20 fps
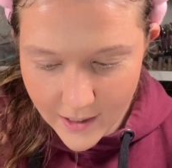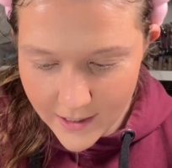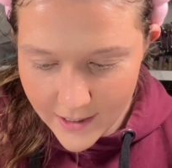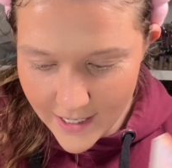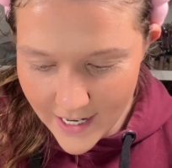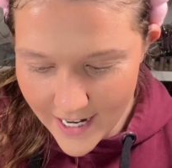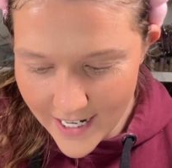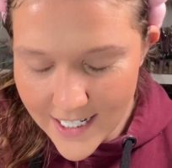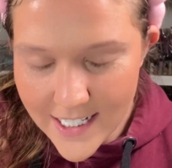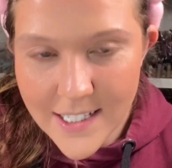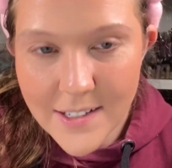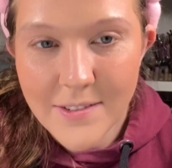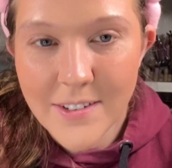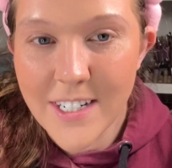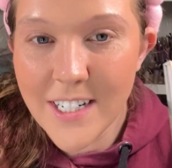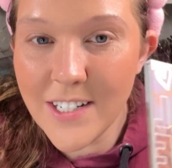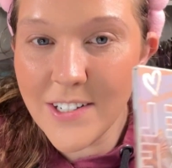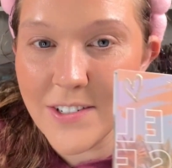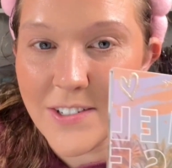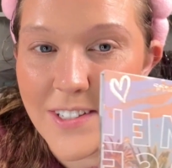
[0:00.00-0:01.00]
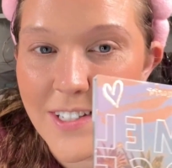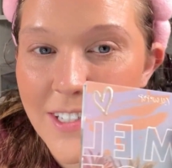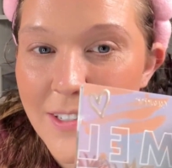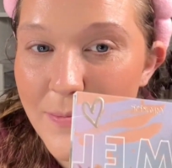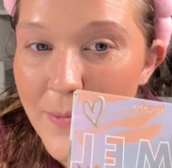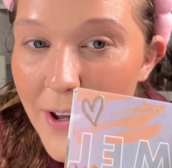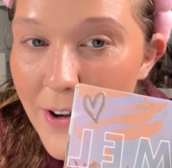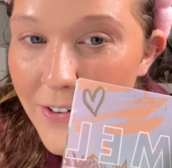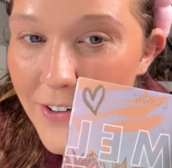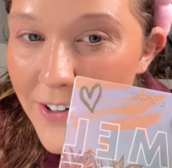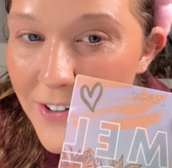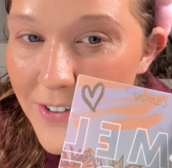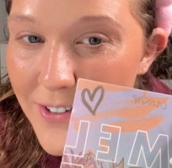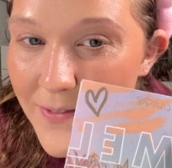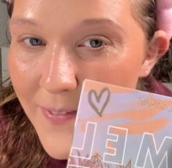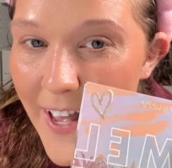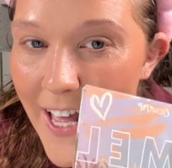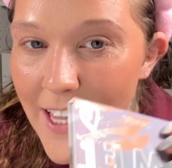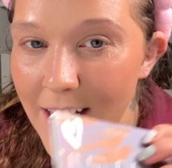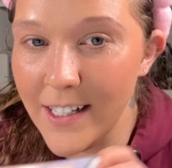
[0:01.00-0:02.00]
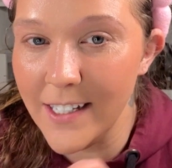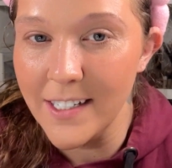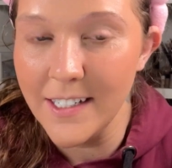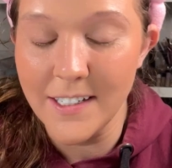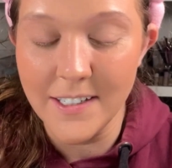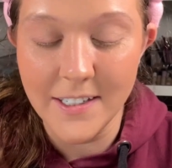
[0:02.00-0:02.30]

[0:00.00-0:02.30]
Next, I'm going to use this Melrose palette.